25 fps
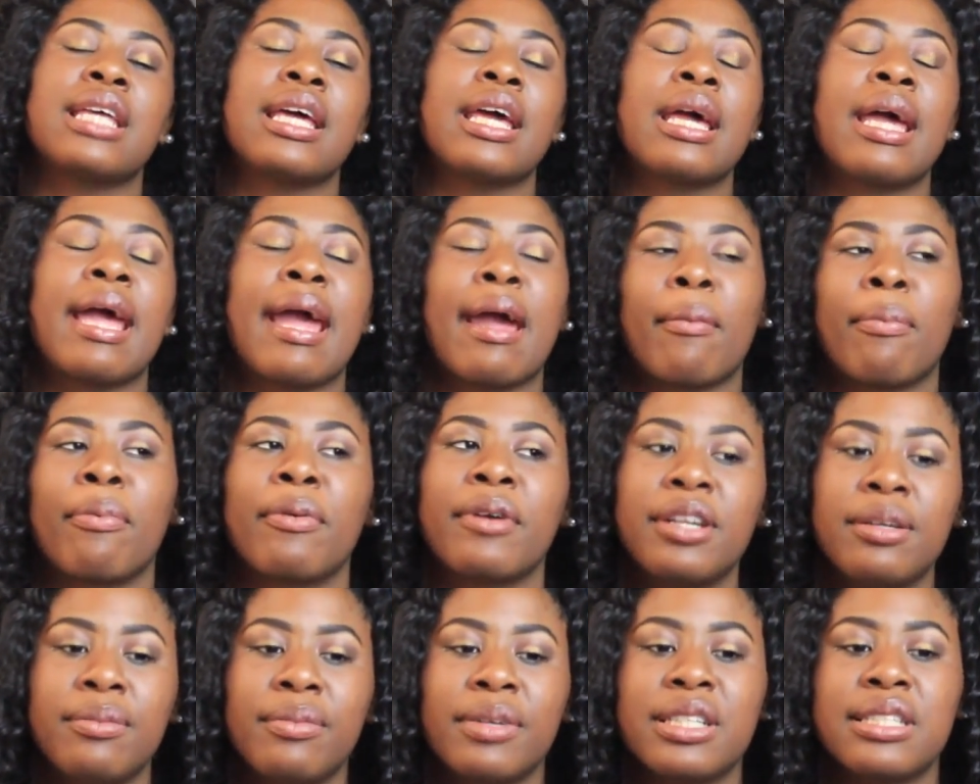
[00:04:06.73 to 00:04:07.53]
that had
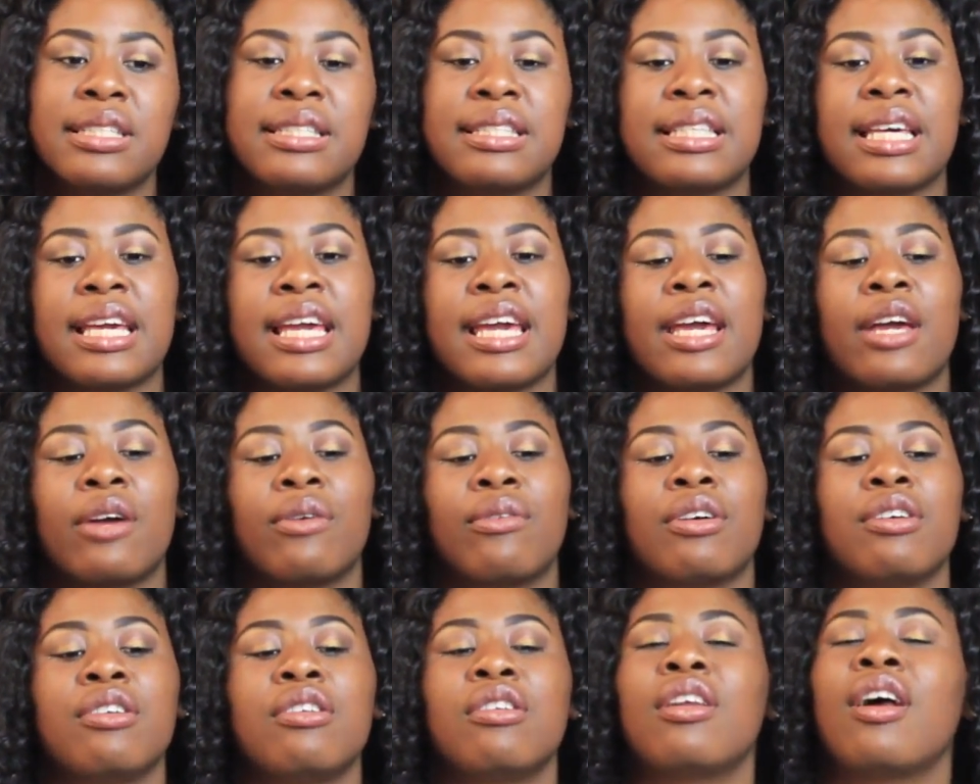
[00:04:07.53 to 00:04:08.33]
pretty much
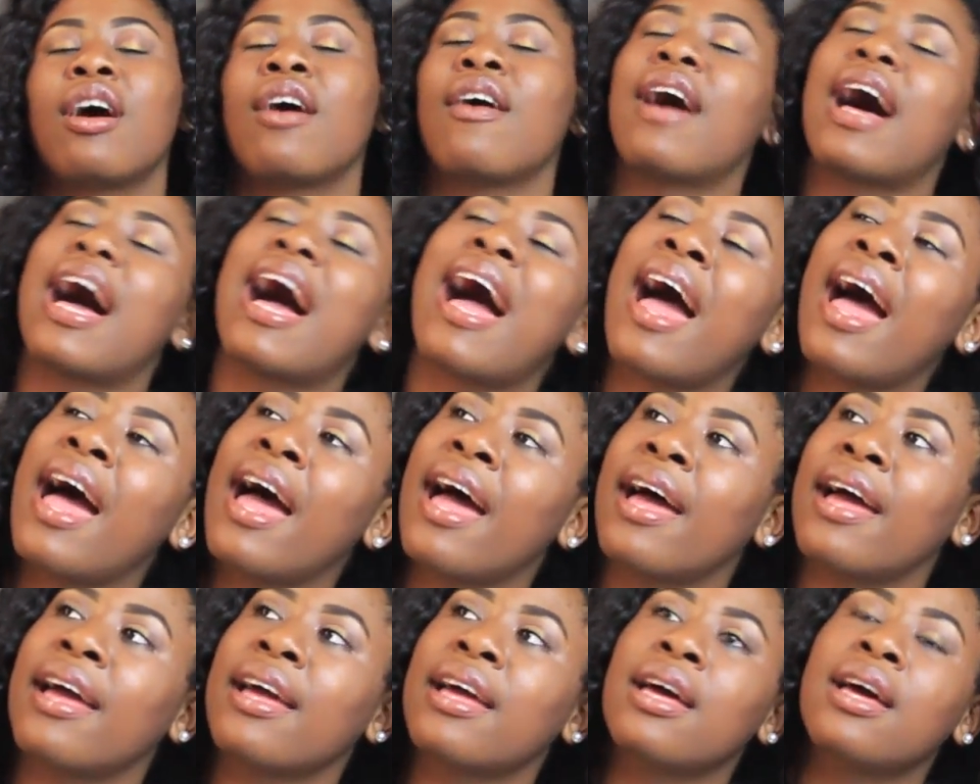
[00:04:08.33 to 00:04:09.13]
said, well, you know,
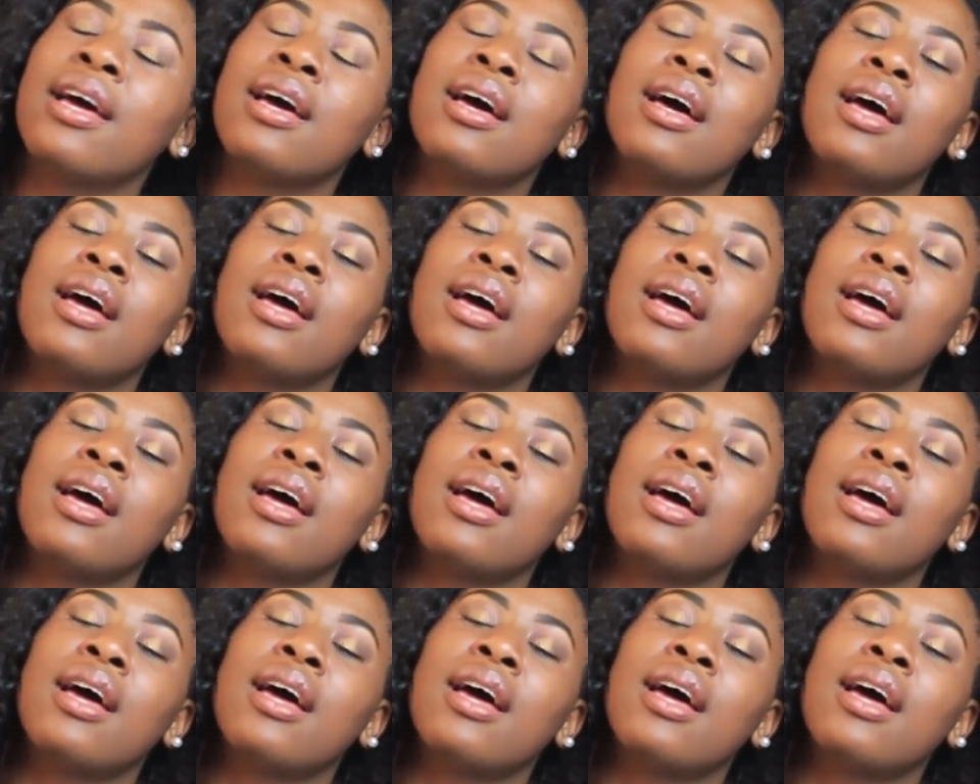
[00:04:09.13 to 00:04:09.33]
I